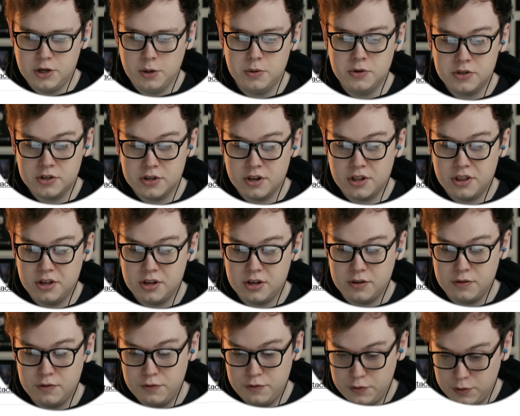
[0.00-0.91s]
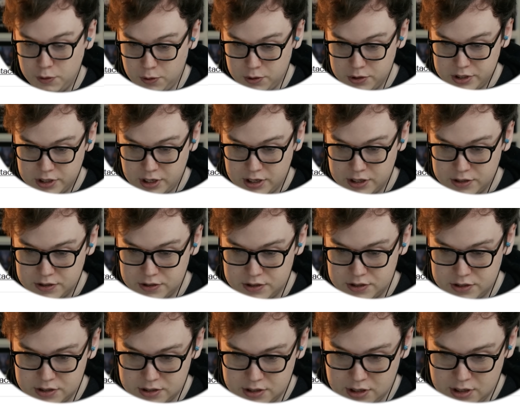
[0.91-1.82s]
two hundred thirty-four
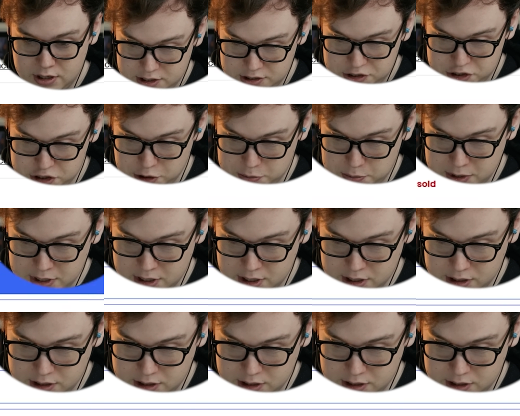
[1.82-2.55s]
dollars is shipping